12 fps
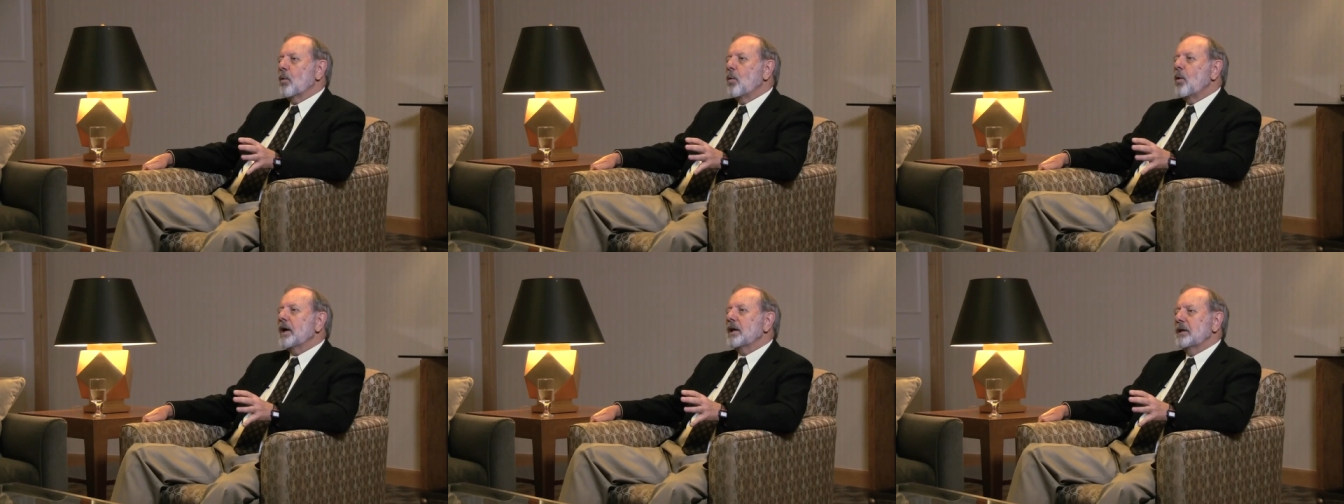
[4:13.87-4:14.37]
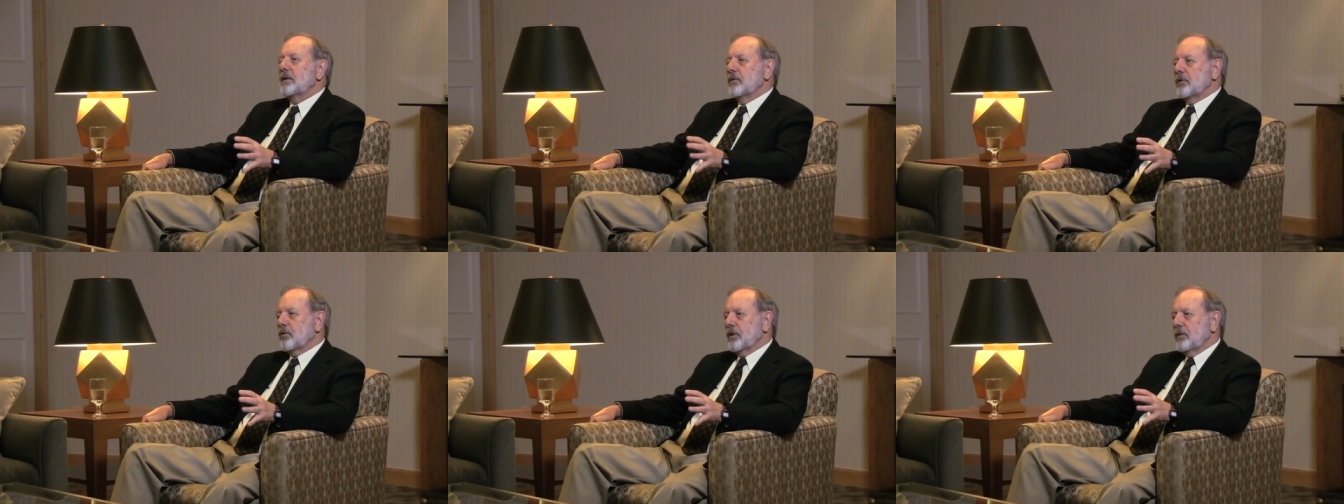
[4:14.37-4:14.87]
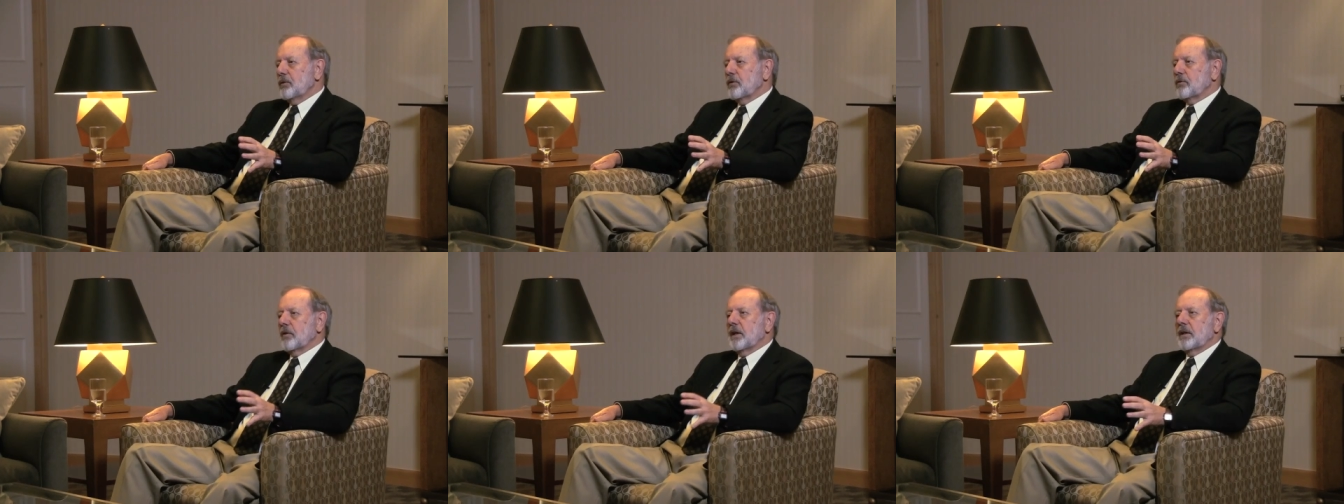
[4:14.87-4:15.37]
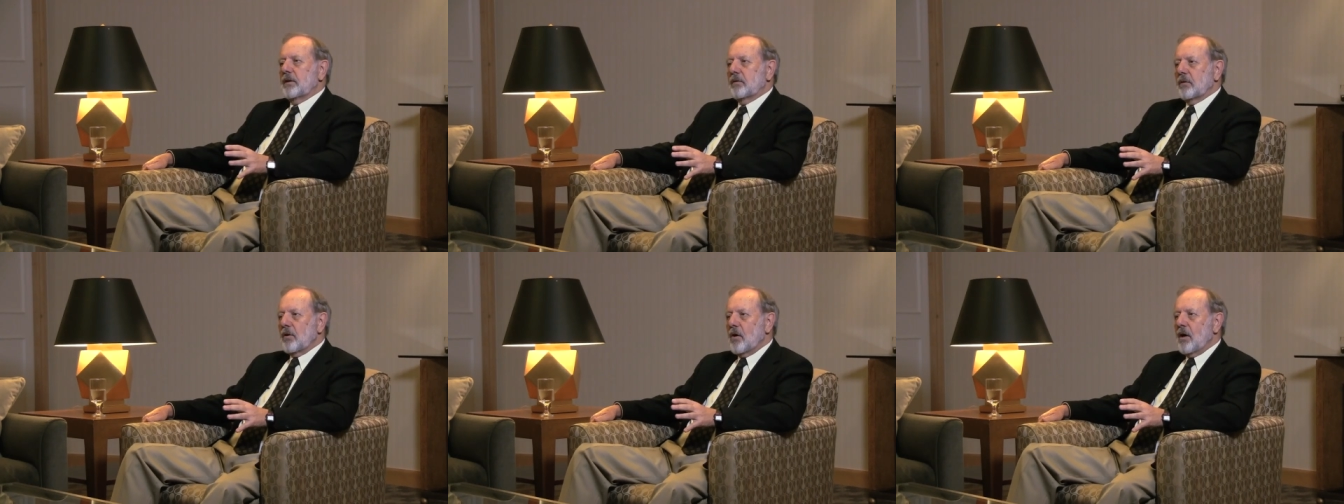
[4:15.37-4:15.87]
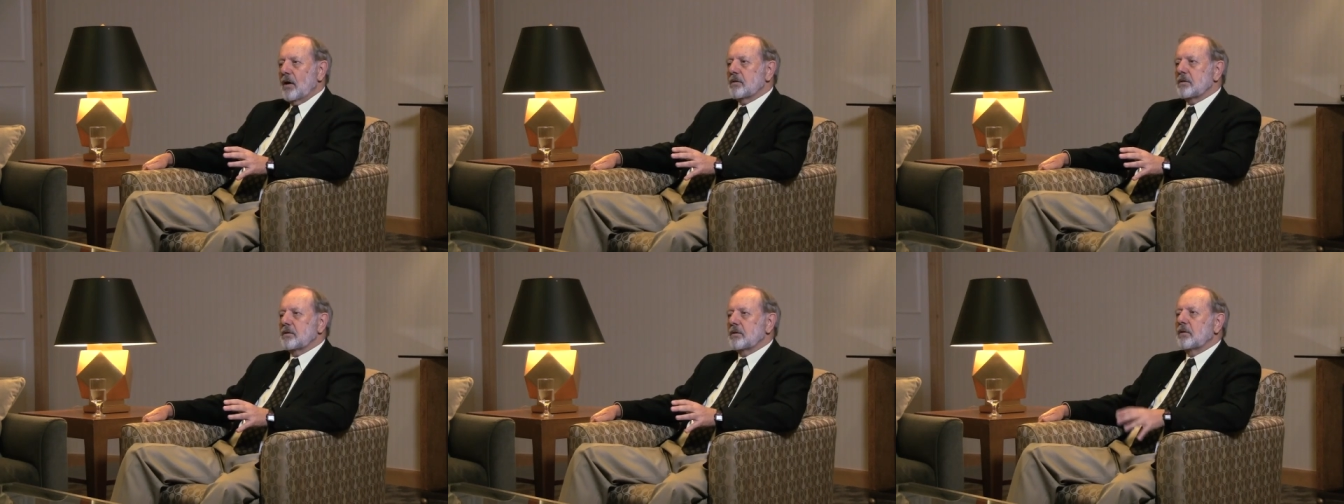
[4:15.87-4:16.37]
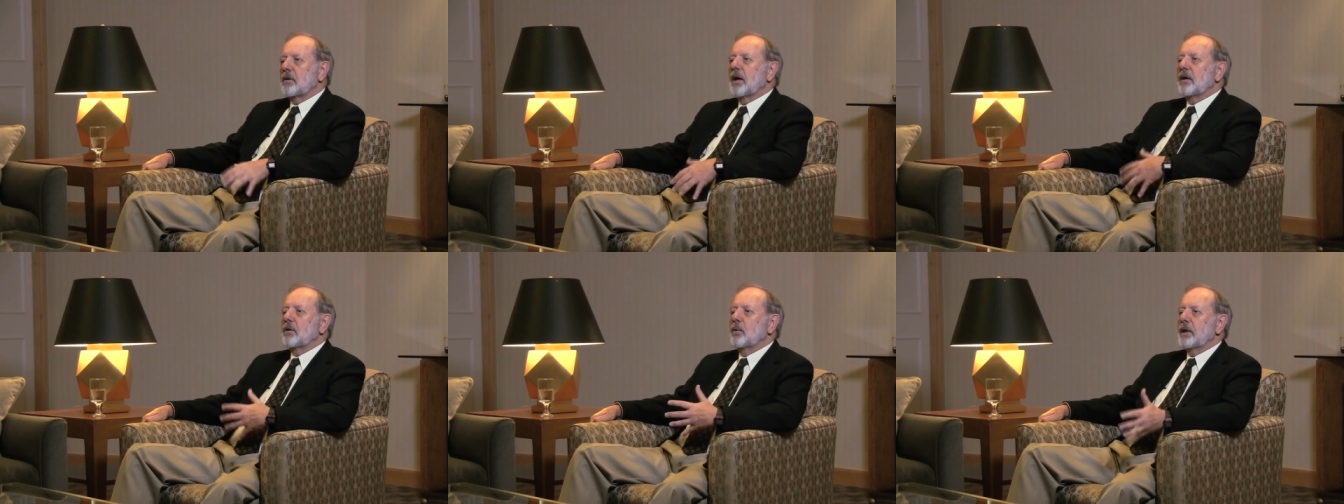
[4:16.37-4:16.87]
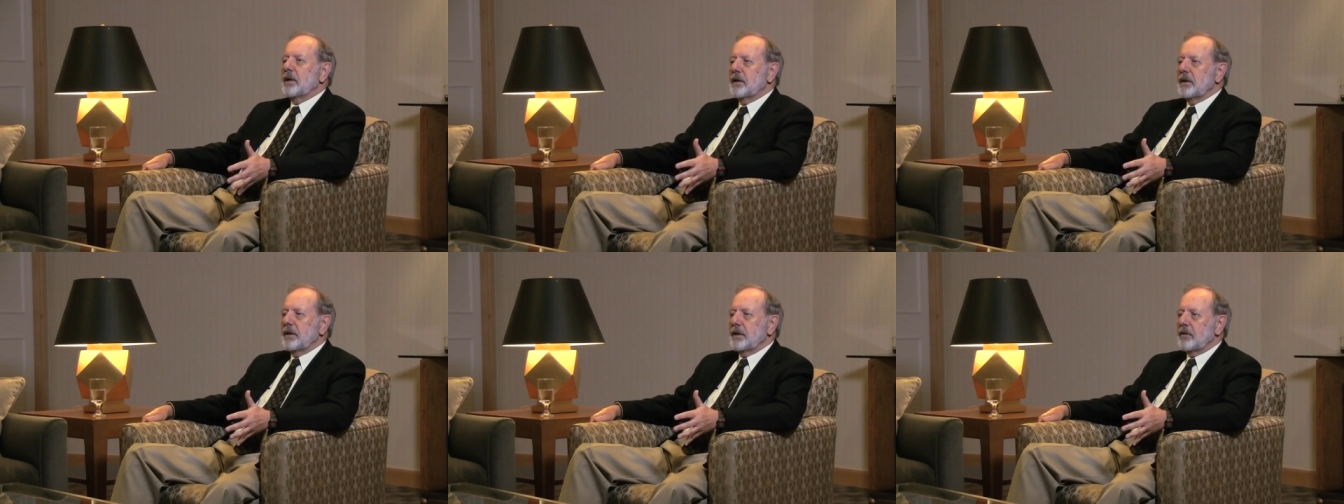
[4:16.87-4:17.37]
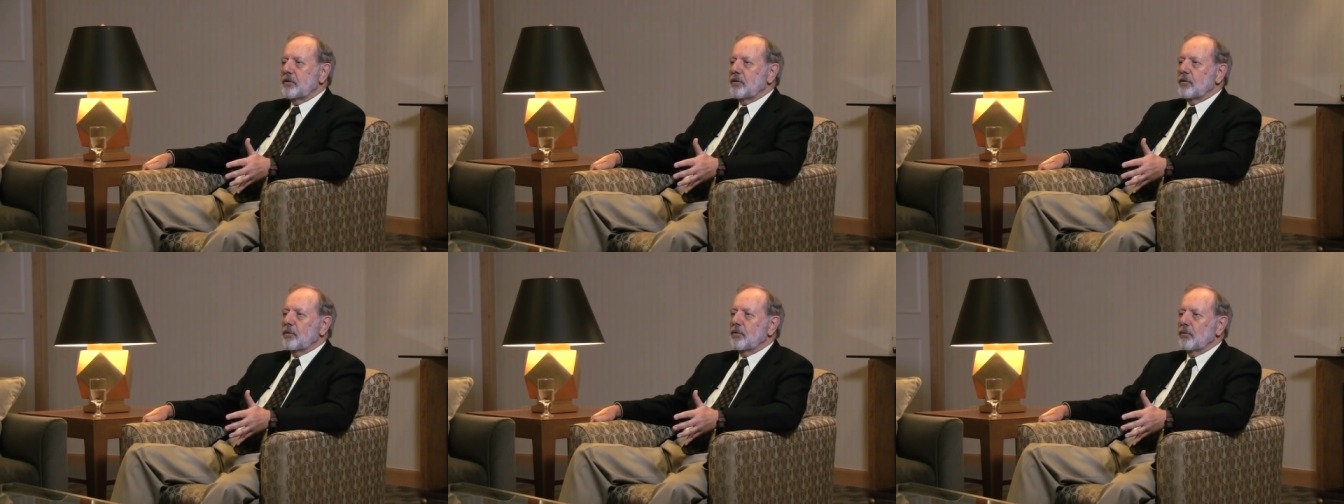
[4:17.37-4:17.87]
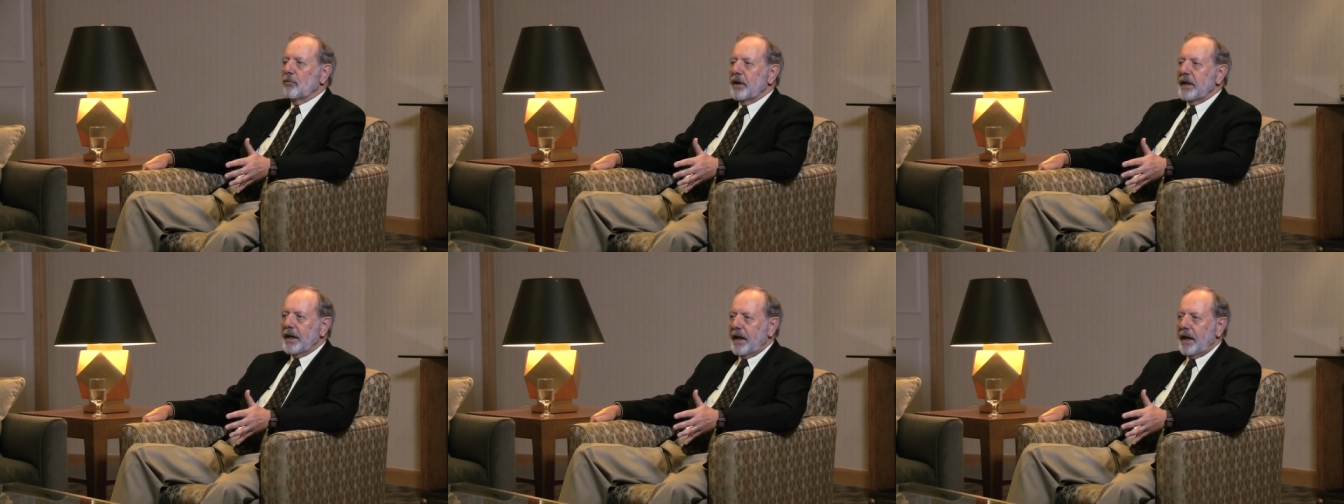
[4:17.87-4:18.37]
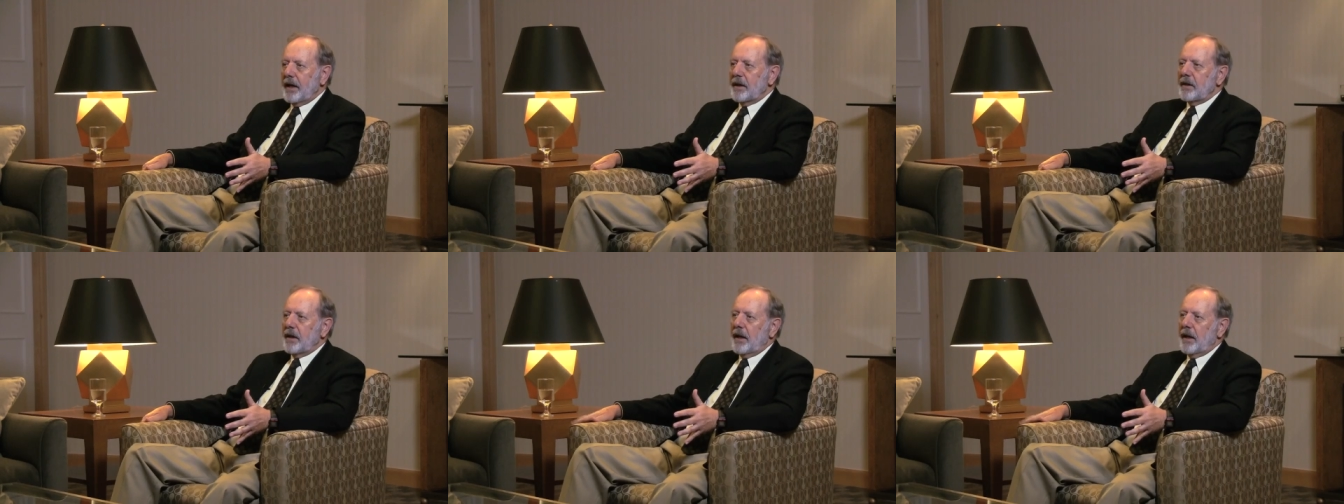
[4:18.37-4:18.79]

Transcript: quickly retrieval strength is lost or how quickly it's regained.